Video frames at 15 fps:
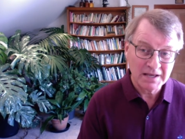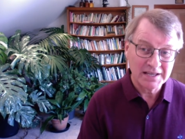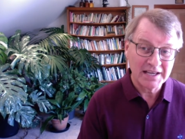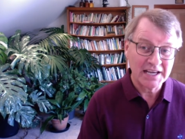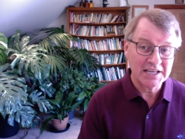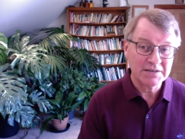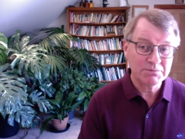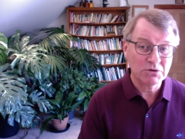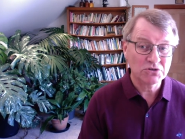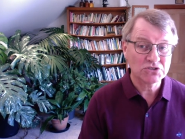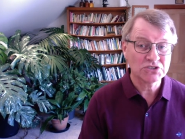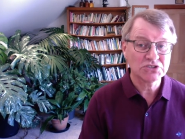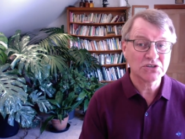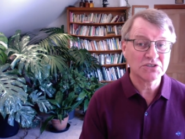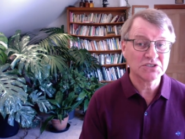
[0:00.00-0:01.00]
and
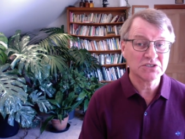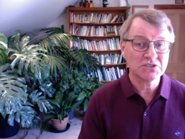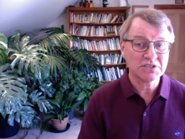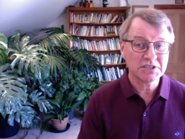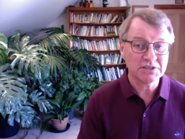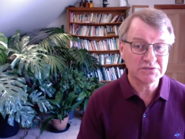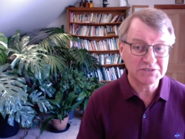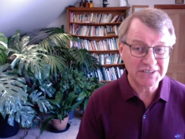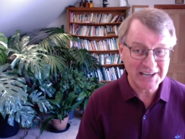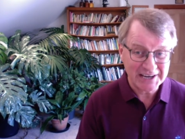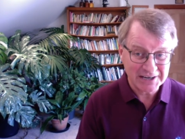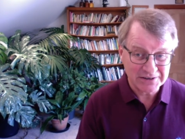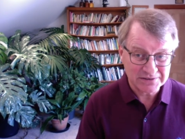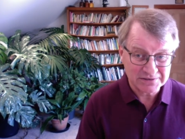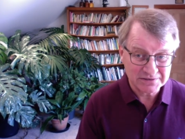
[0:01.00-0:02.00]
portion size is going to go
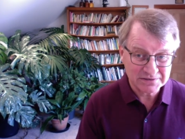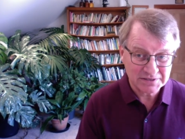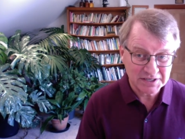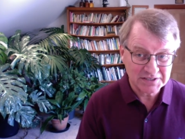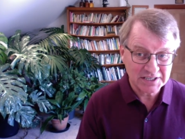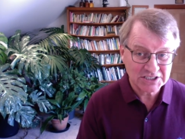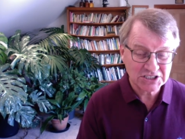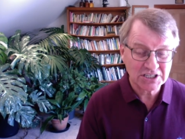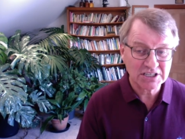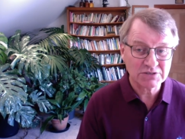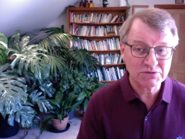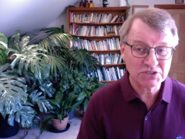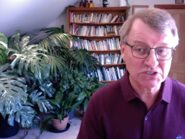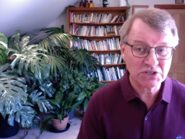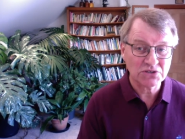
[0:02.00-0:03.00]
down and that's going to
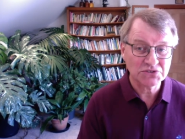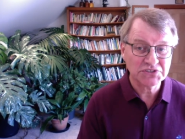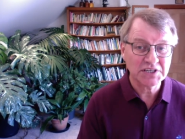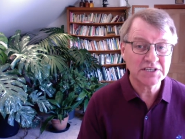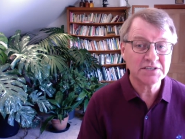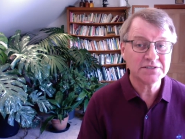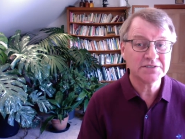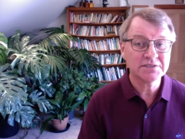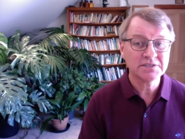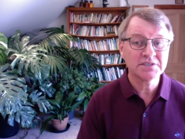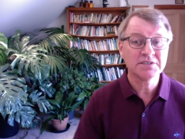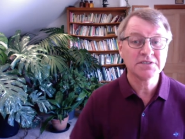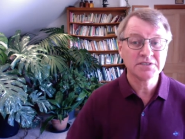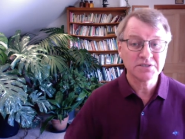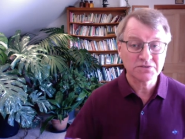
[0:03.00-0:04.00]
result in
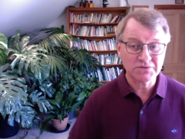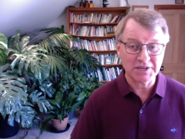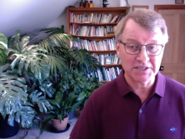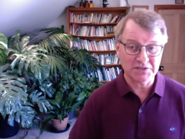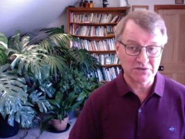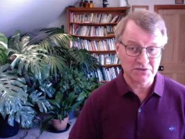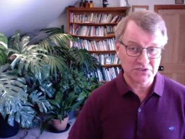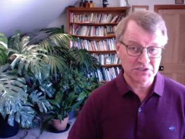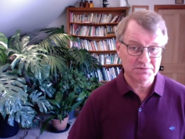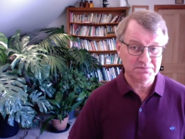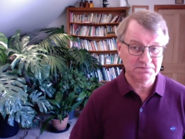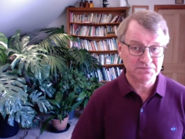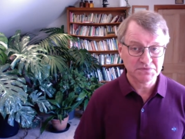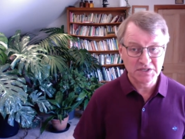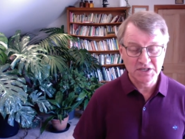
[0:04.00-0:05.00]
weight loss.
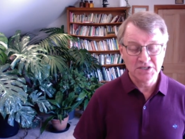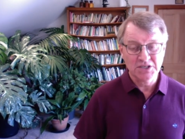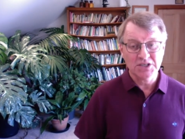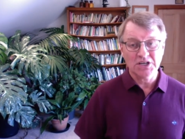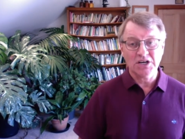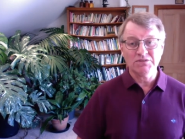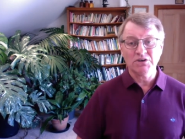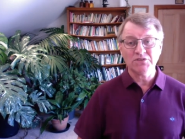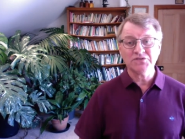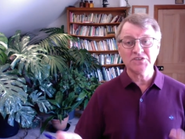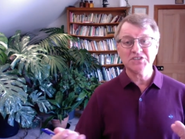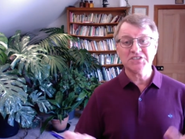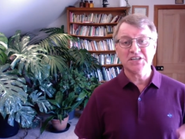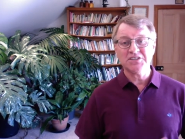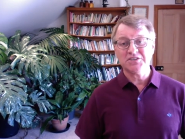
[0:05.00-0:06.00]
I've often
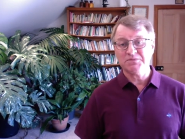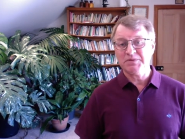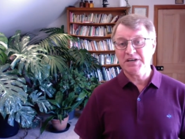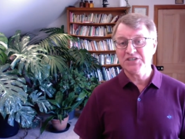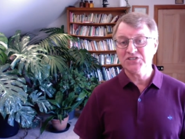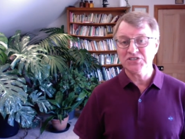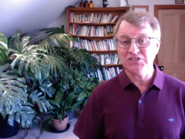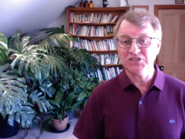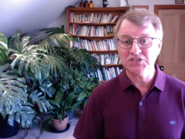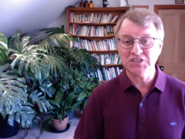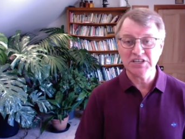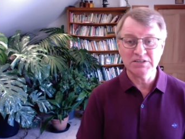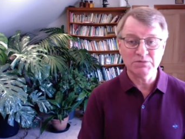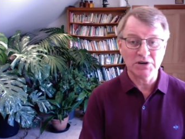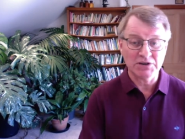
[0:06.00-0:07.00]
said to patients
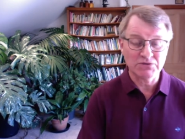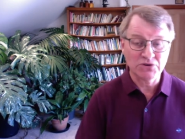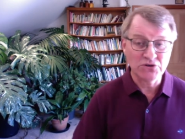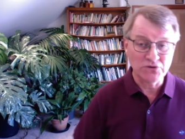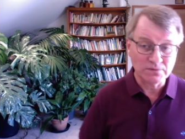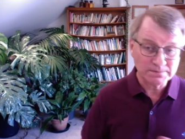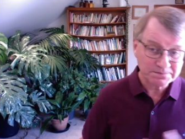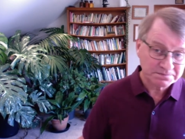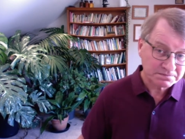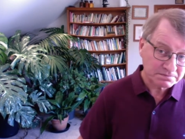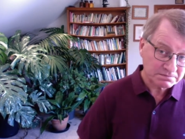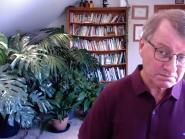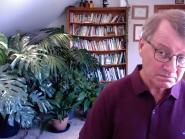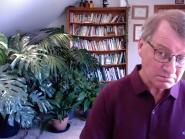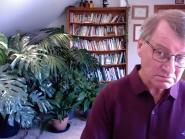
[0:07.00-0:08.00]
in my room
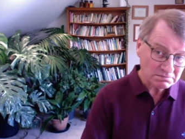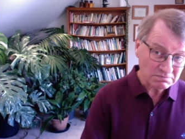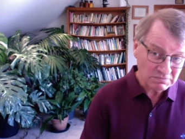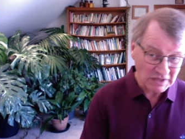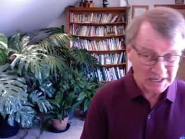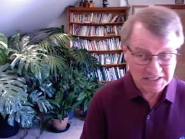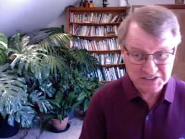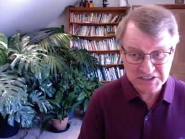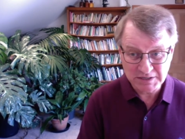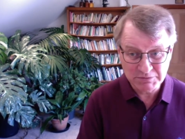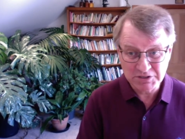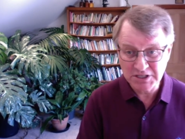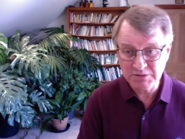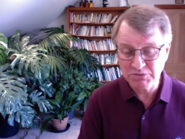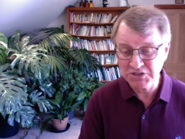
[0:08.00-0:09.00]
and some of
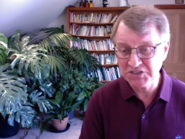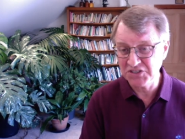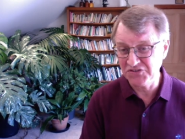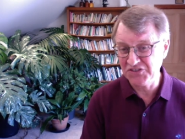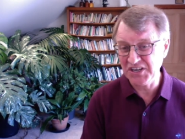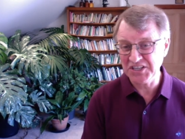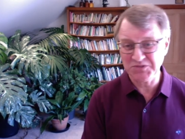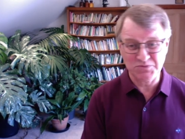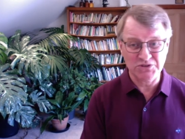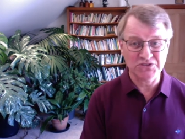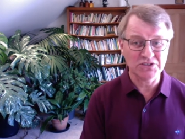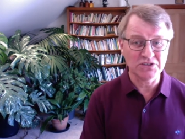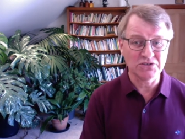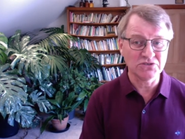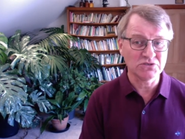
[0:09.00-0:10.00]
them were desperate to
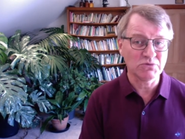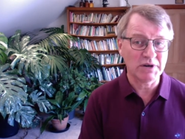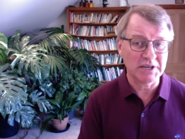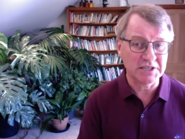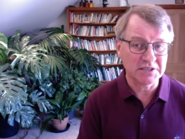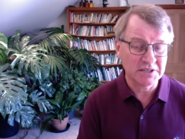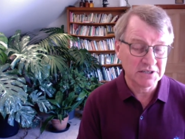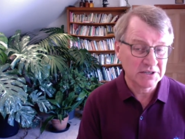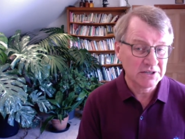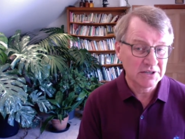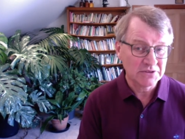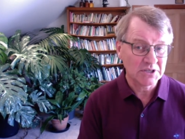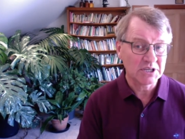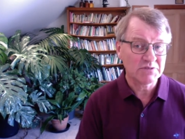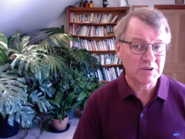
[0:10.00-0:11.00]
lose weight
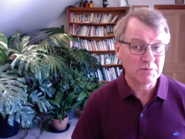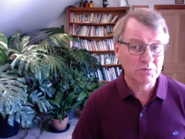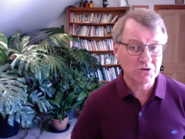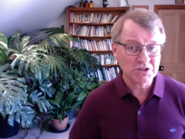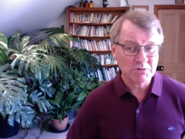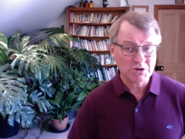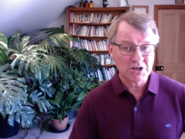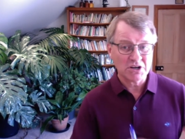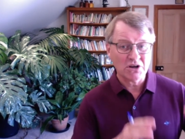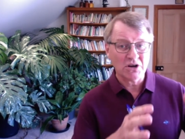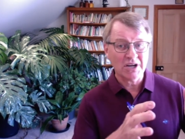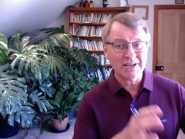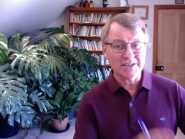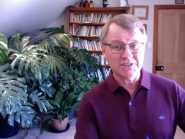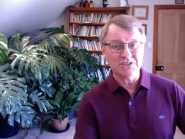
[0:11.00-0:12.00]
that if I put them on an
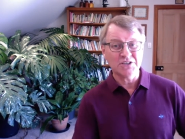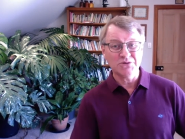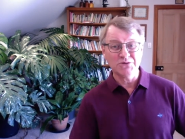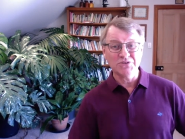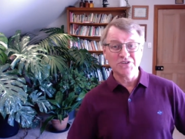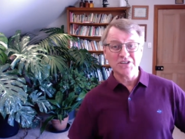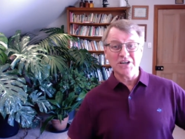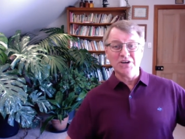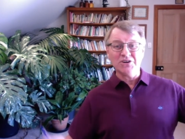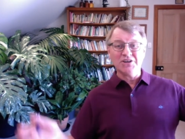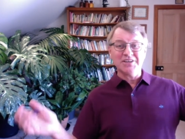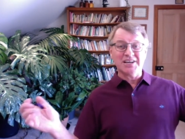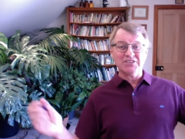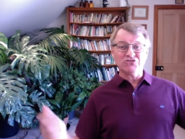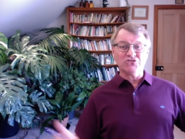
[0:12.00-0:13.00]
island with the
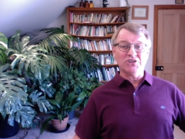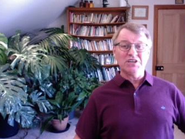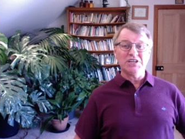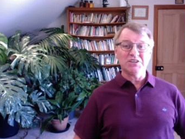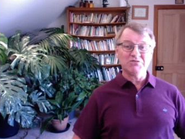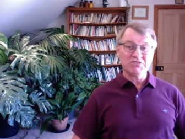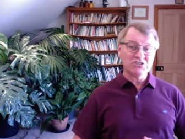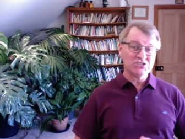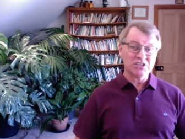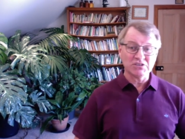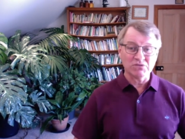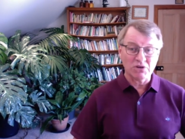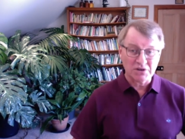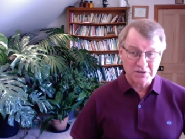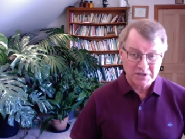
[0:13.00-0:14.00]
coconut tree and a fishing
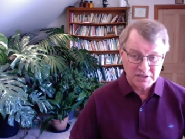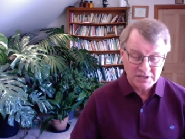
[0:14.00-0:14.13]
rod